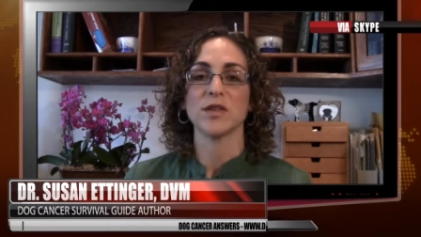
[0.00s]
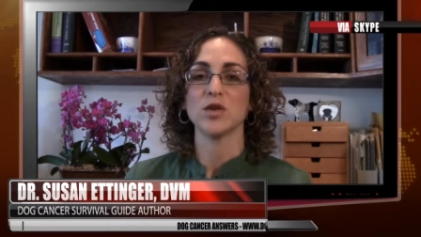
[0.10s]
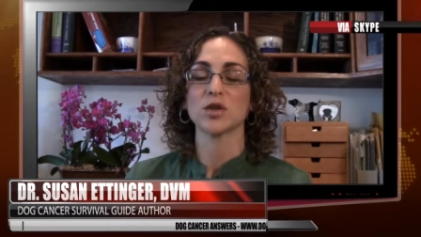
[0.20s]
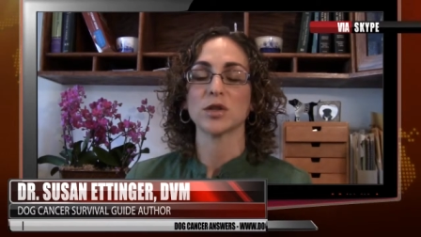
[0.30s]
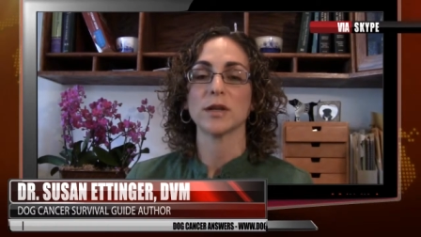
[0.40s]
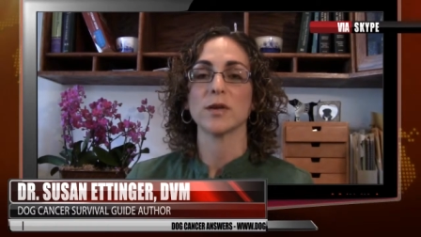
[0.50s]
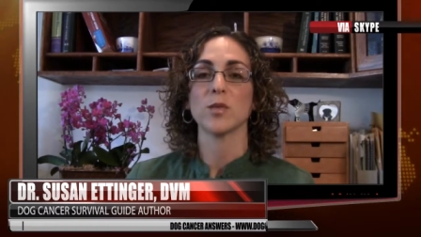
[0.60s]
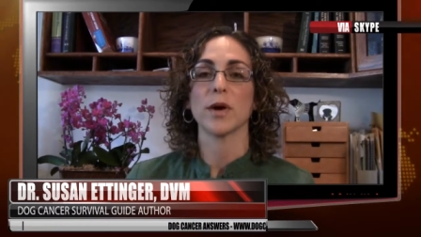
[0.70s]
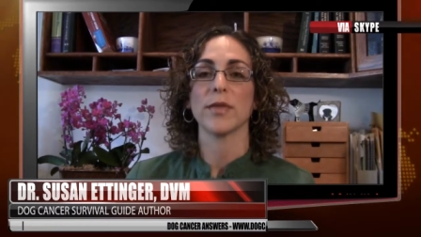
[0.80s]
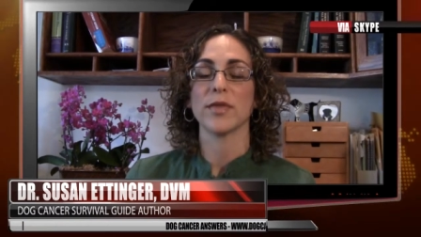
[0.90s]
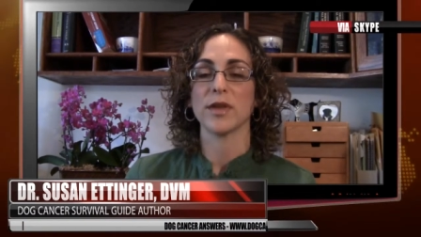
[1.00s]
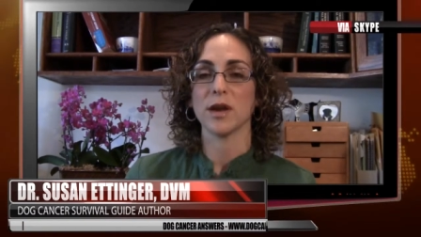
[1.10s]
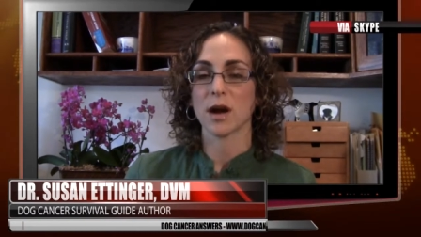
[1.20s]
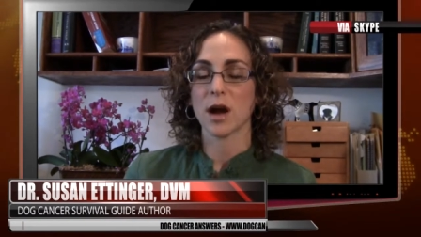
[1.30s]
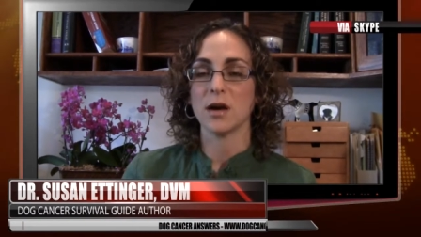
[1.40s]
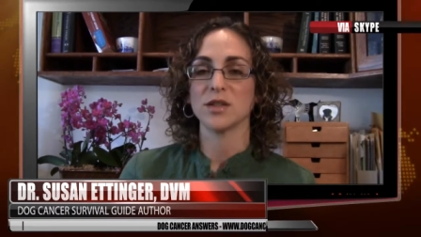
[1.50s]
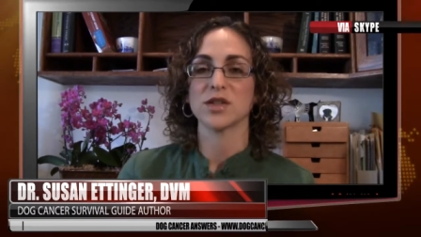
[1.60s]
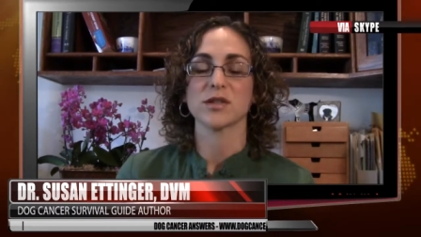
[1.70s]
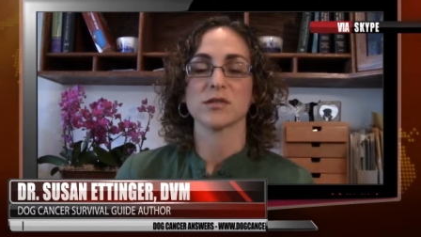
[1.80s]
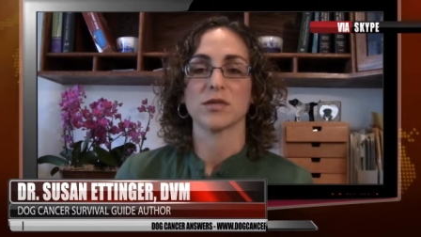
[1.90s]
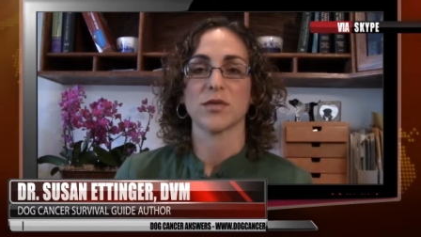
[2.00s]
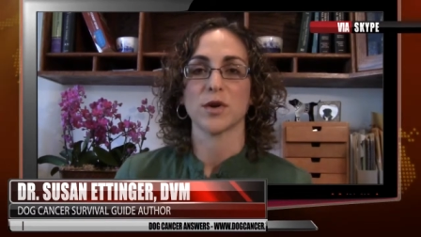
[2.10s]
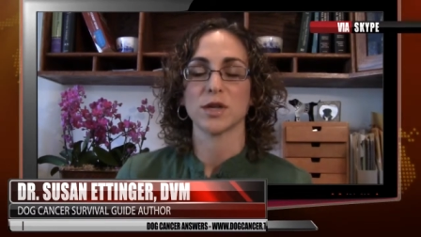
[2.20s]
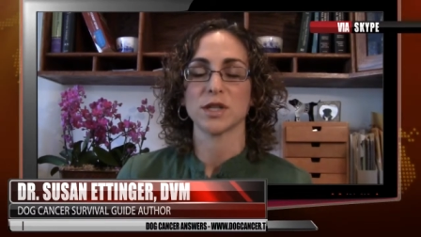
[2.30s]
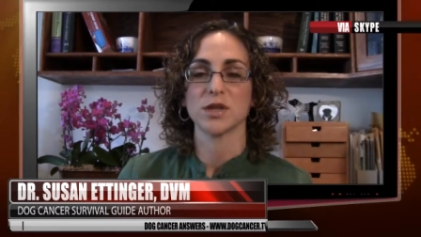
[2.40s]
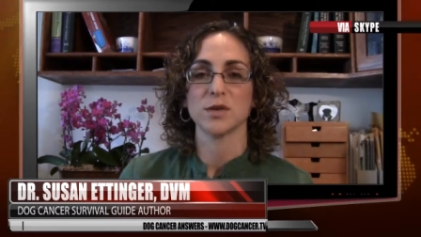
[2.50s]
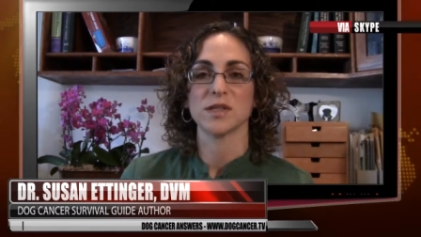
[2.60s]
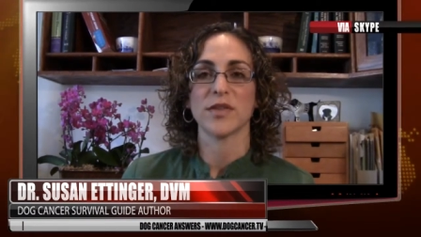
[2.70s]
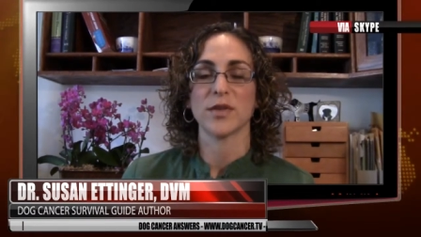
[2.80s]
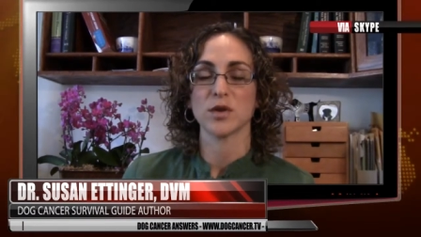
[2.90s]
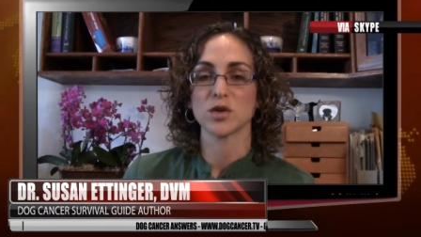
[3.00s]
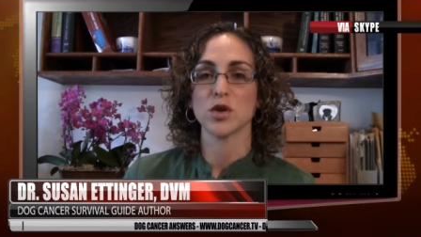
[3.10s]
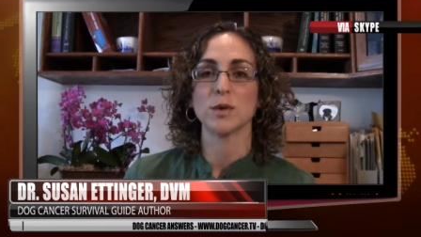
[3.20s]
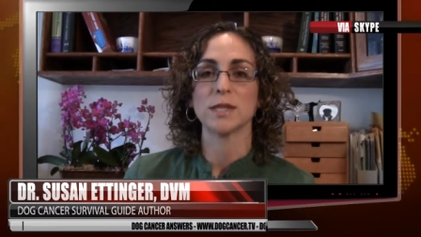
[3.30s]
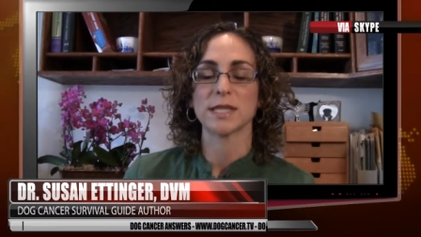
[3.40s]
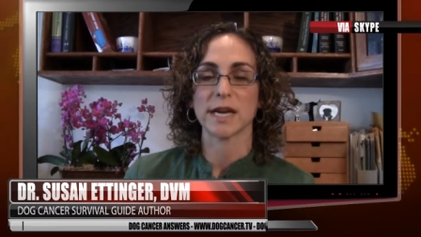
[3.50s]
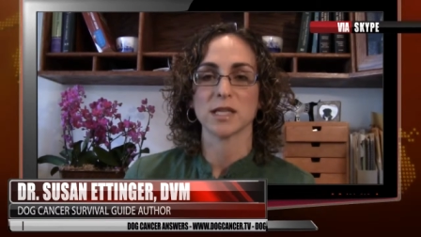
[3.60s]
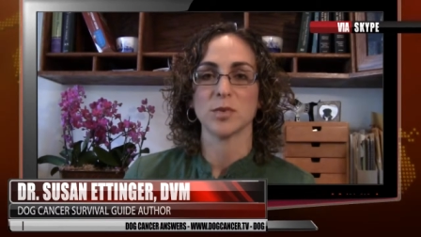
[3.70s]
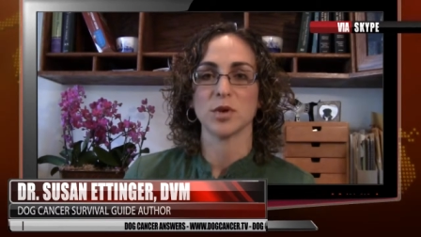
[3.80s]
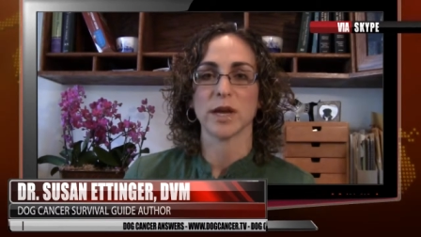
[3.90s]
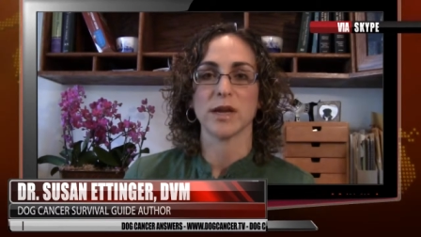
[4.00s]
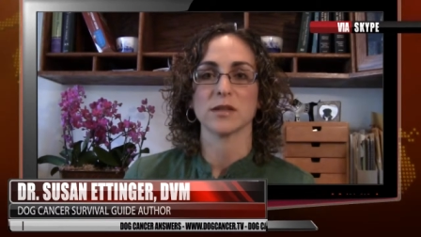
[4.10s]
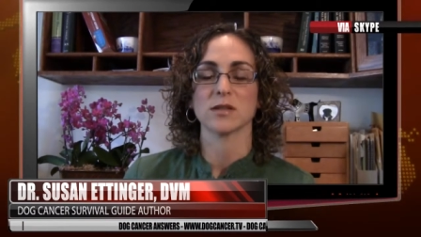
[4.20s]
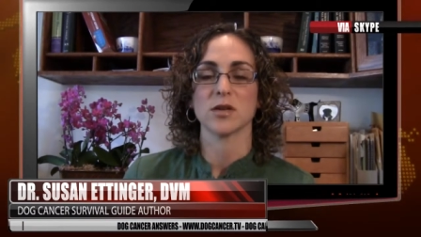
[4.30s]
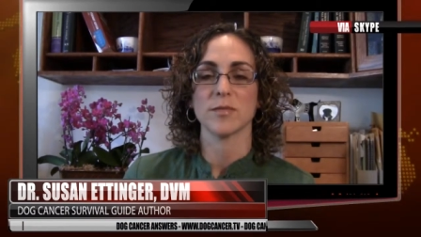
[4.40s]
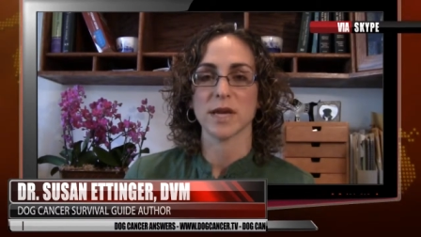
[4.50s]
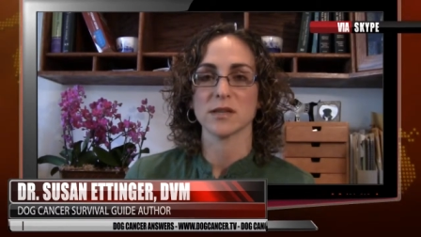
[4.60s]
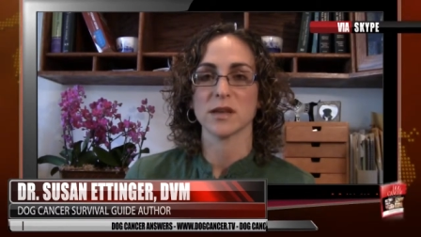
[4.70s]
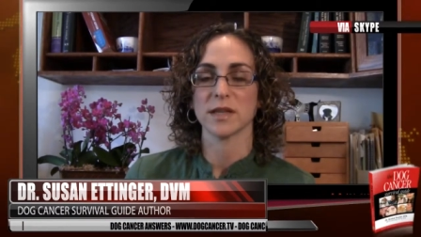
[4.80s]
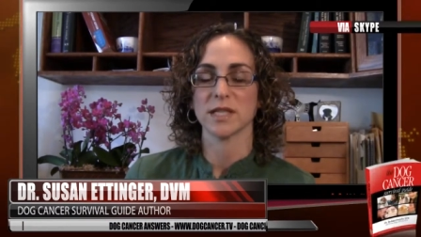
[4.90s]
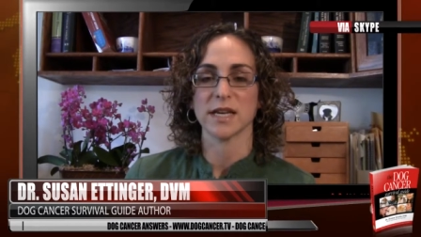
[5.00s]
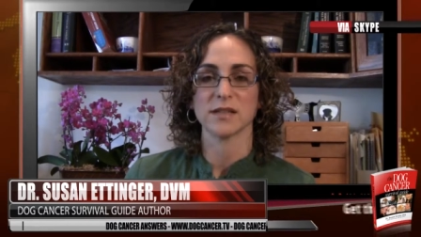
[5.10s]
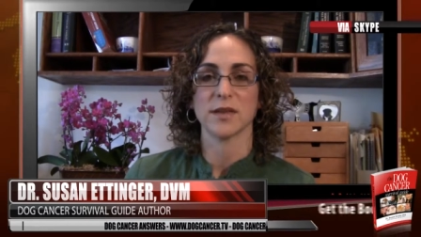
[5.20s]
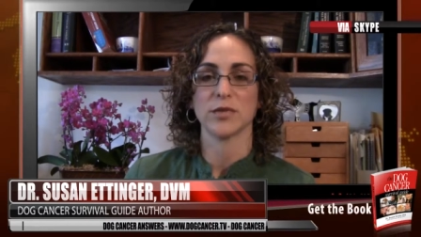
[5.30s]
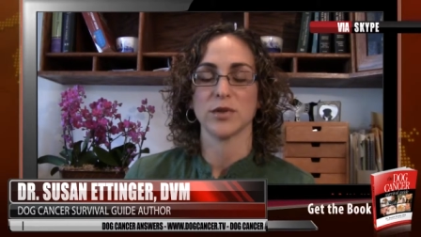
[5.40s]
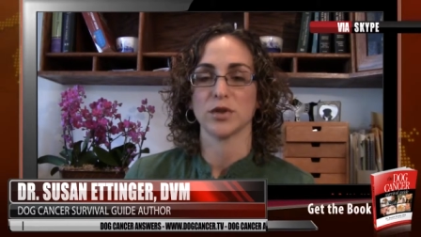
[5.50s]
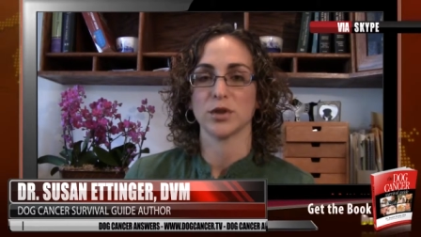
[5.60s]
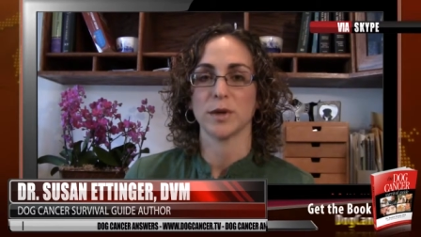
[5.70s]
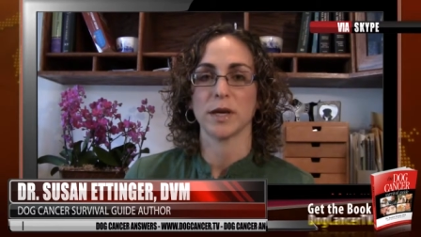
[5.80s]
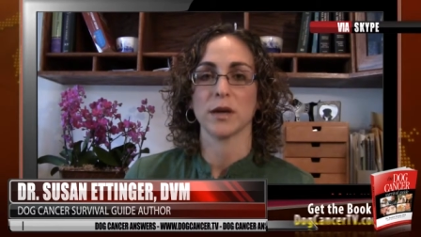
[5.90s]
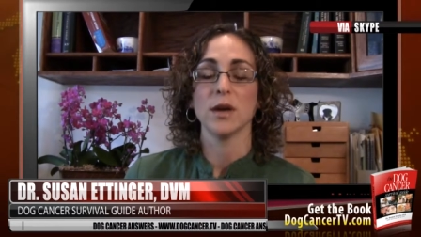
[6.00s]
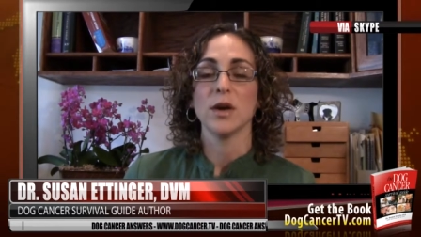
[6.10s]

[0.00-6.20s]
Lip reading: usually what the oncologist is referring to is that there's no detectable cancer based on the test that they're doing,